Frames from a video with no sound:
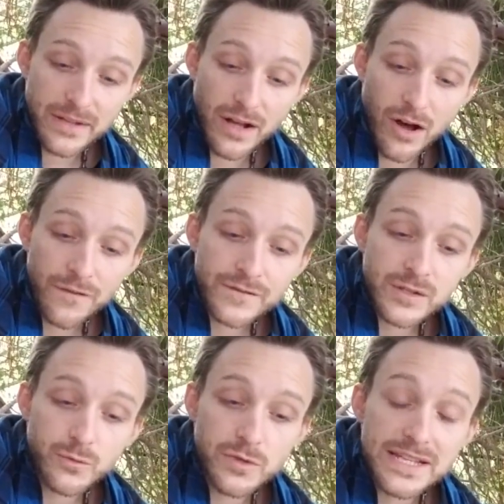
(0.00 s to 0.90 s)

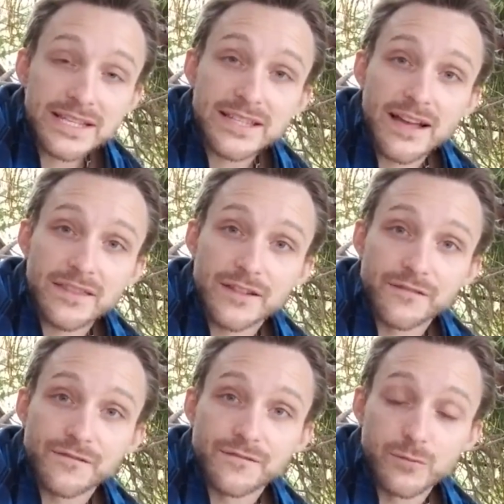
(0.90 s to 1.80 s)
often we set
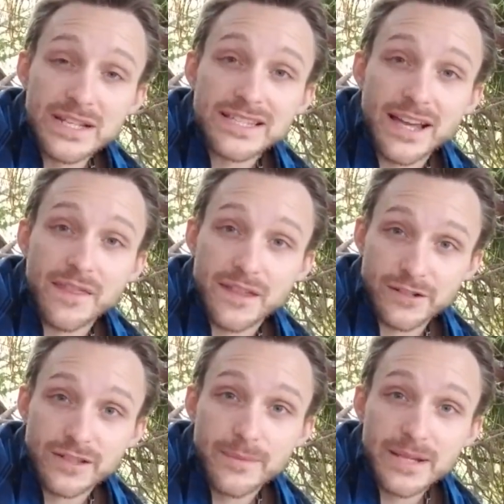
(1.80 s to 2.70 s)
their
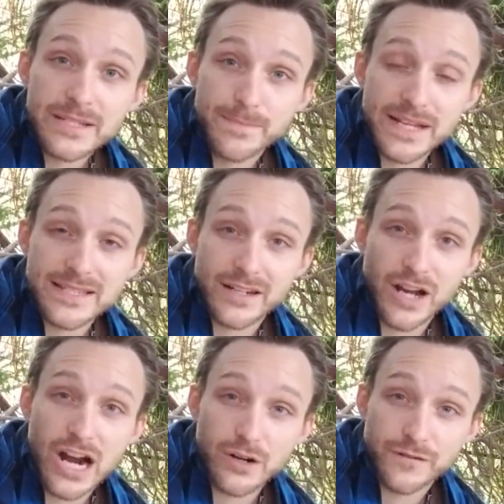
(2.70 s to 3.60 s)
limits based on
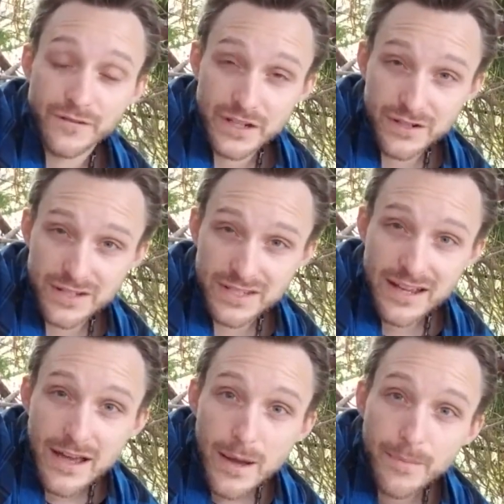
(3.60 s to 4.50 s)
our fears.
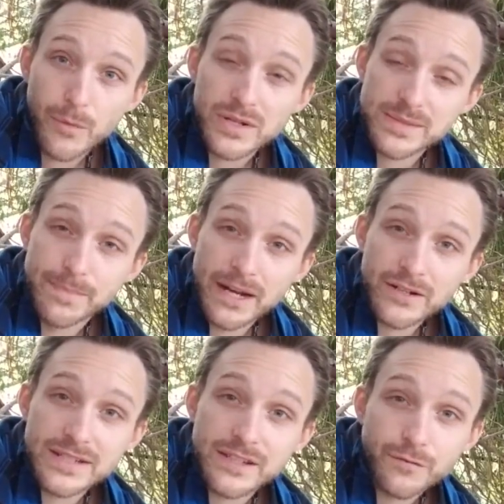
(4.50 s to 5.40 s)
But what's better
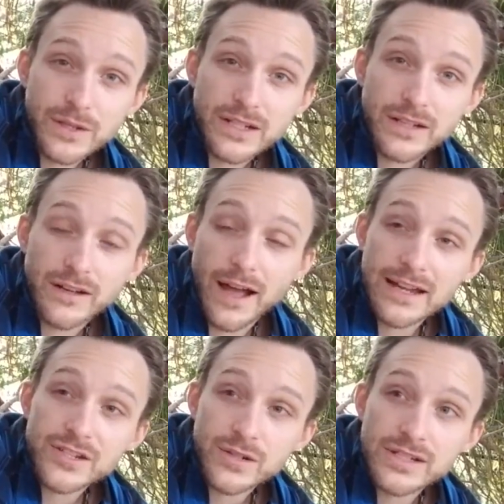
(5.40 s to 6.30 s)
is if we
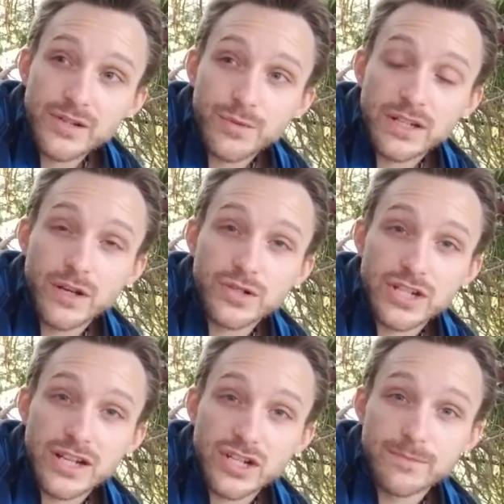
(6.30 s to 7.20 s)
enter into a
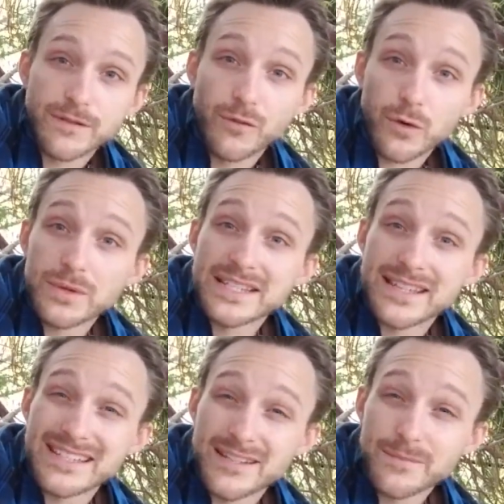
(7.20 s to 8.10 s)
negotiation before we
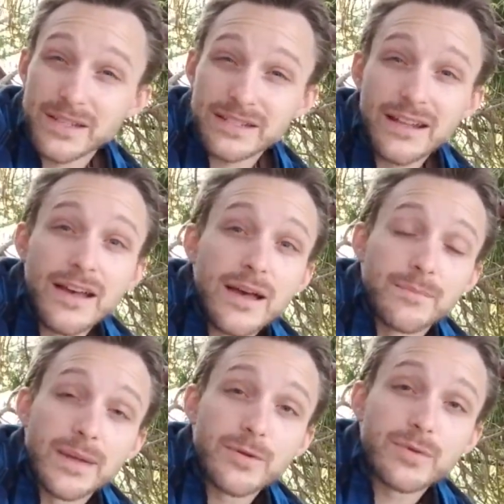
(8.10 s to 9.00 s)
say something,
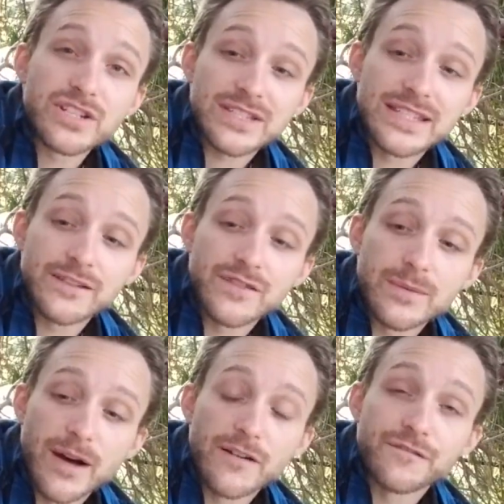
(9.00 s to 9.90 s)
maybe we just give them
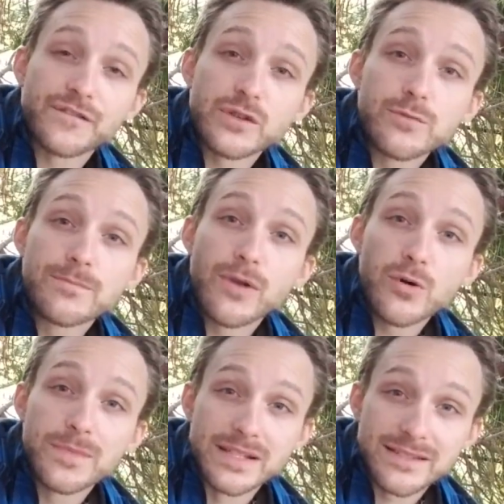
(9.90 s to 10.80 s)
a few
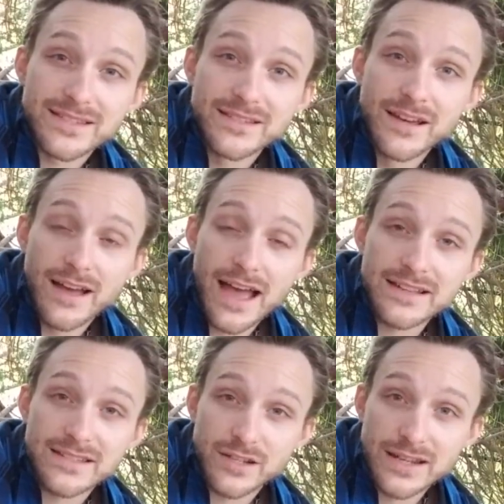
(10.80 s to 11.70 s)
moments
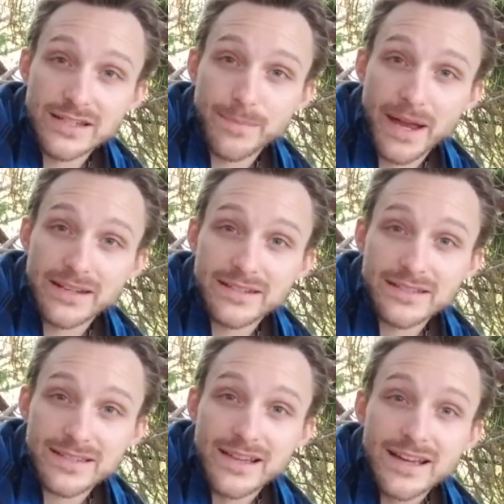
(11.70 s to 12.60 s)
as to
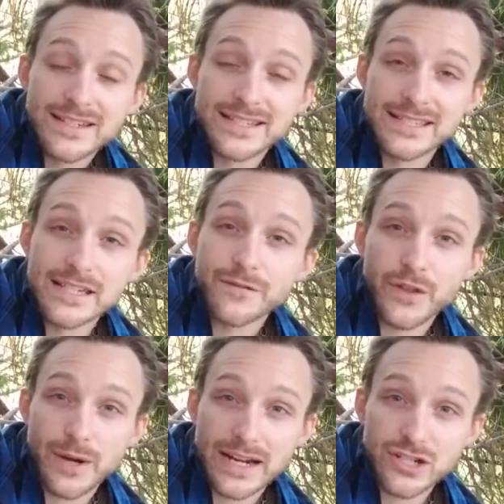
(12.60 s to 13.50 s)
independence to see if
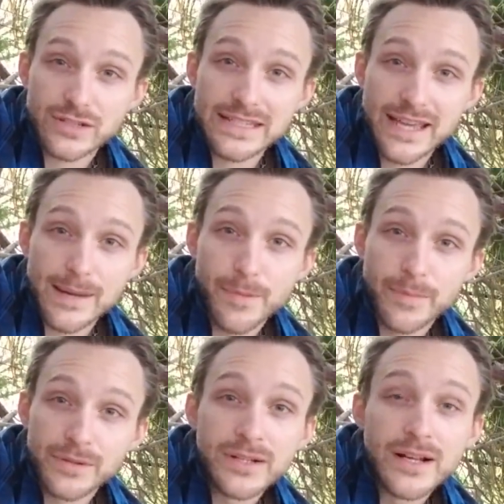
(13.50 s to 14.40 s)
they're actually
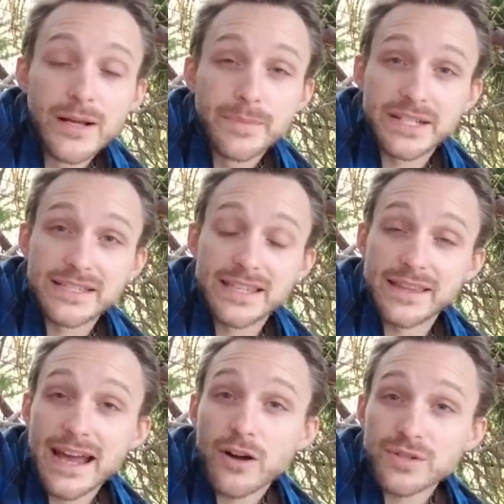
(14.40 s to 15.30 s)
capable, because then
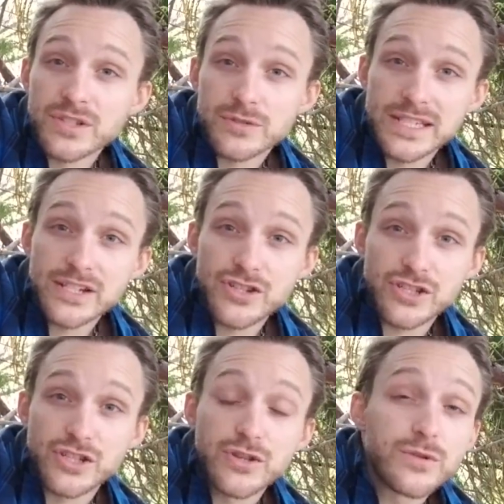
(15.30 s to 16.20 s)
that also
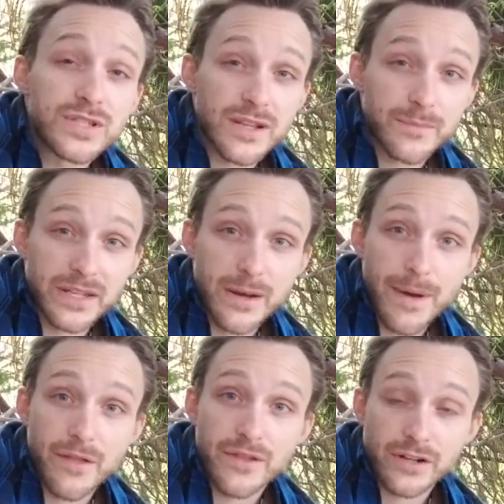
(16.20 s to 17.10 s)
teaches you something
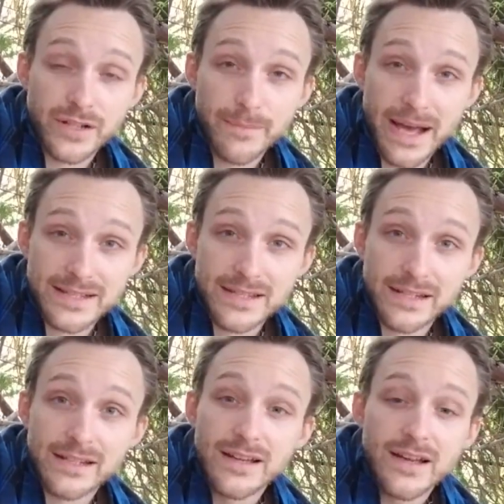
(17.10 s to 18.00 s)
about their capacity.
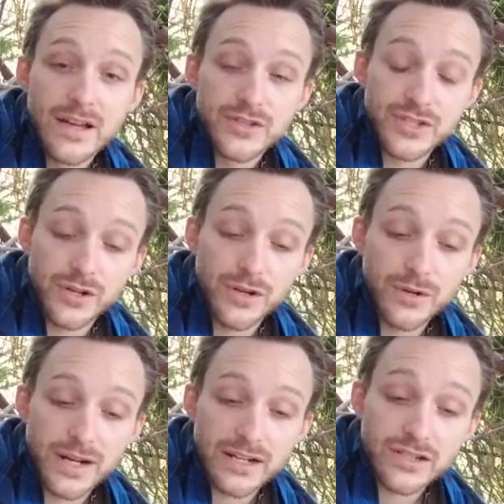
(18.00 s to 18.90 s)

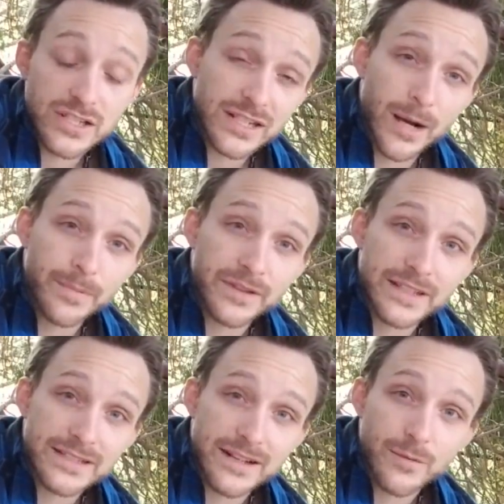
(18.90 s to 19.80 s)
So just a couple of
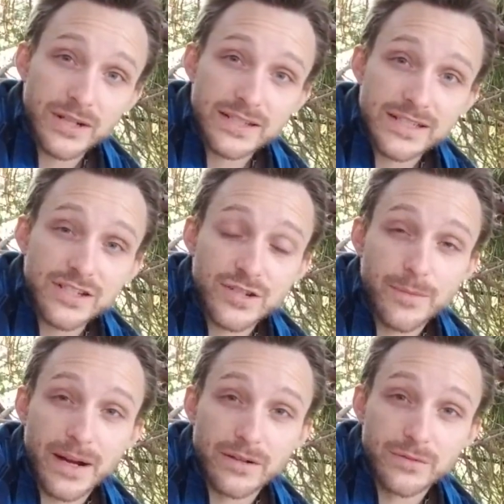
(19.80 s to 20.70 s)
things that I wanted to teach you
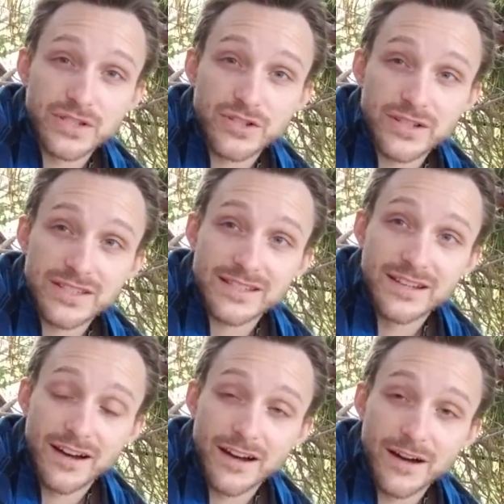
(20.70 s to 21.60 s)
about was just
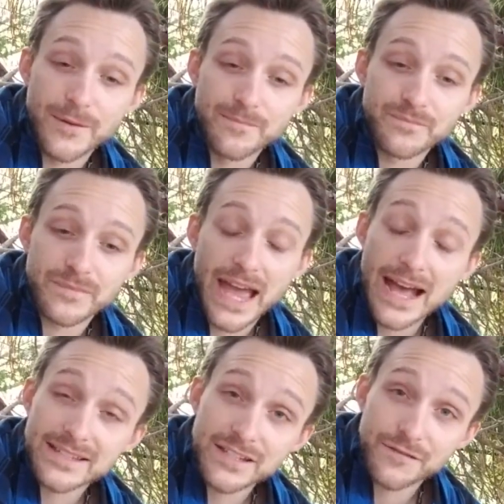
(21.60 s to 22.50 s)

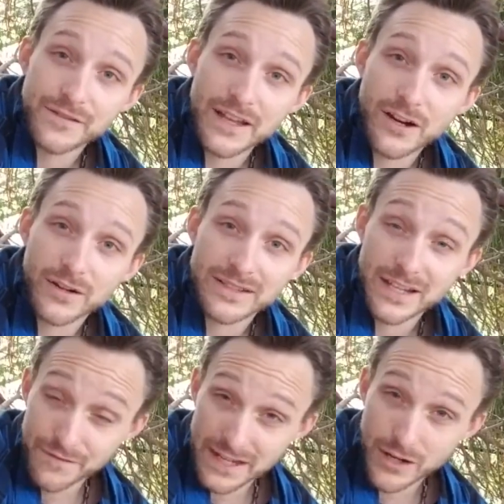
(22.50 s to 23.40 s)
ask if
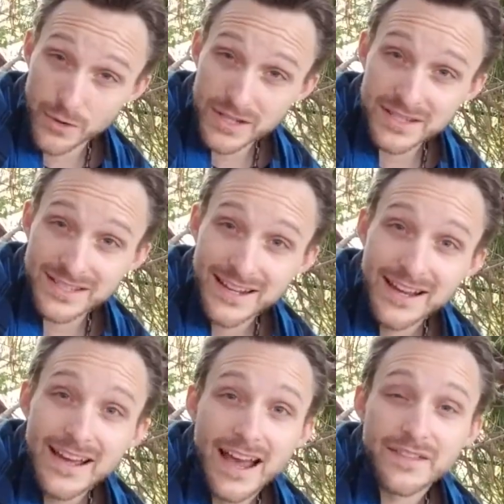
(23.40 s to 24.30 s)
they noticed,
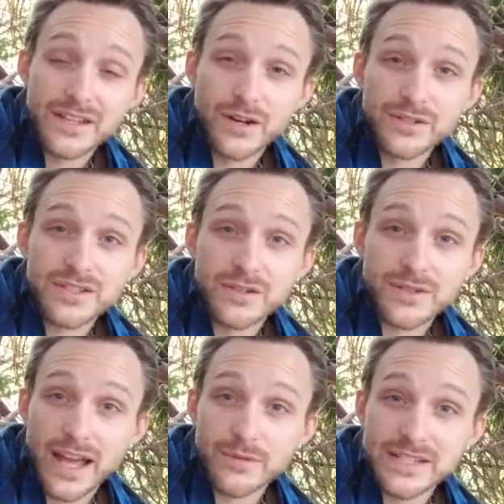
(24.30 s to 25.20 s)
and then also
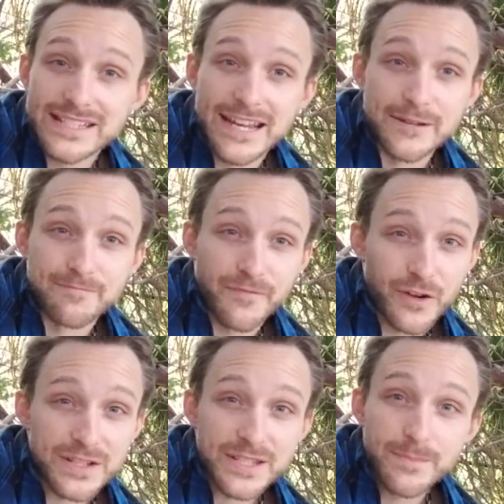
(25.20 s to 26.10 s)
count to 10.
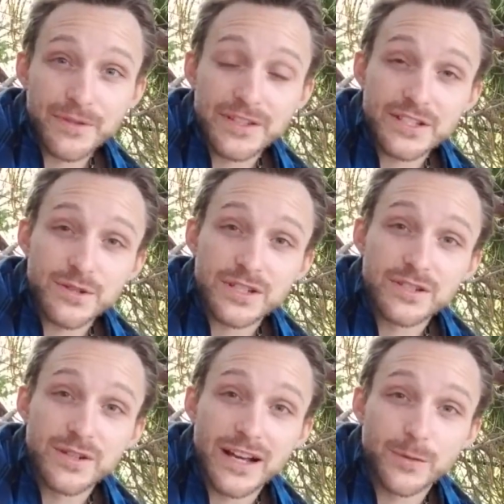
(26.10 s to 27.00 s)
Very simple things you can
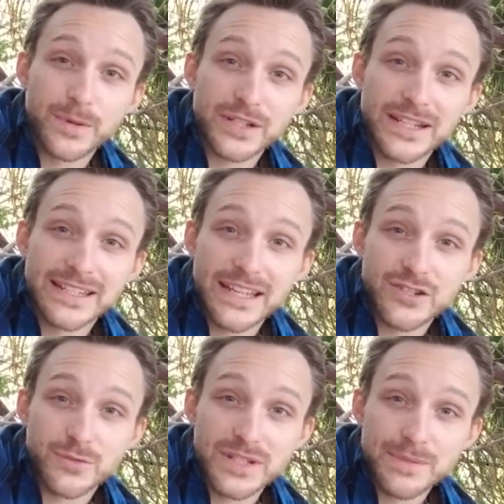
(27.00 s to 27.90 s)
do to help your kid engage
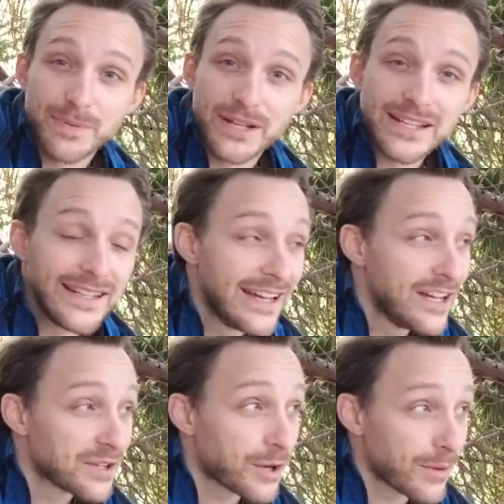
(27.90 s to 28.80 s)
in risk play.
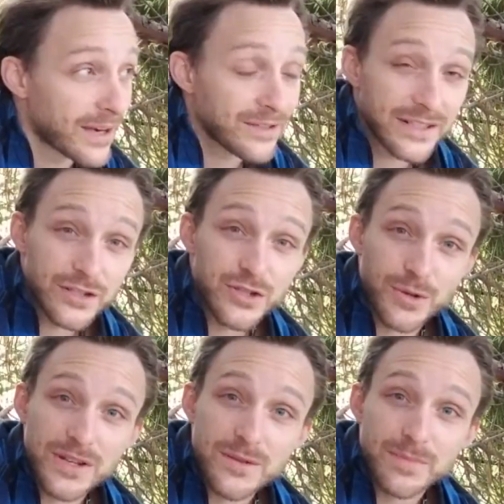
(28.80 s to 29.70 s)
Go out and
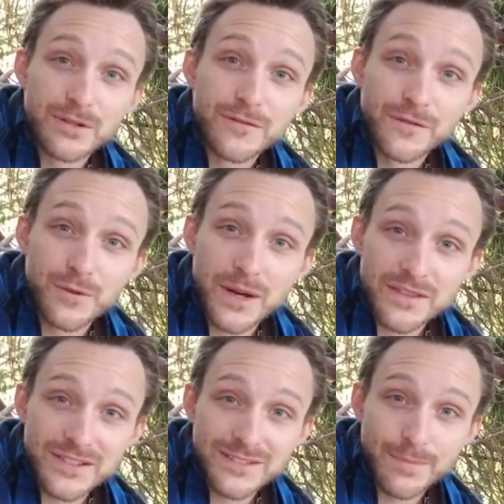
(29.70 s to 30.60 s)
enjoy the beautiful
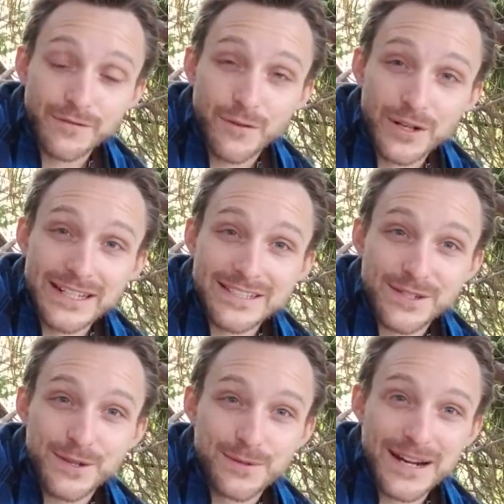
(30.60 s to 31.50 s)
weather before it gets
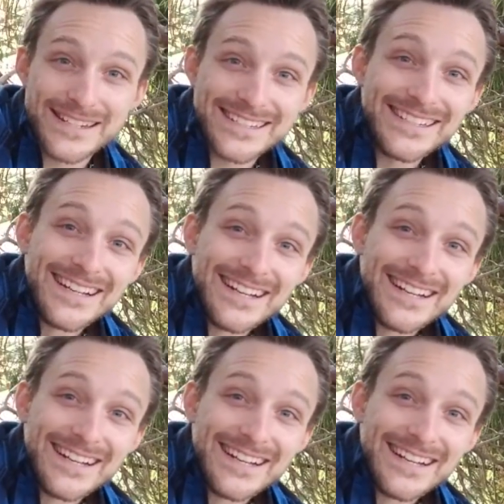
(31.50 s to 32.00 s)
too rainy.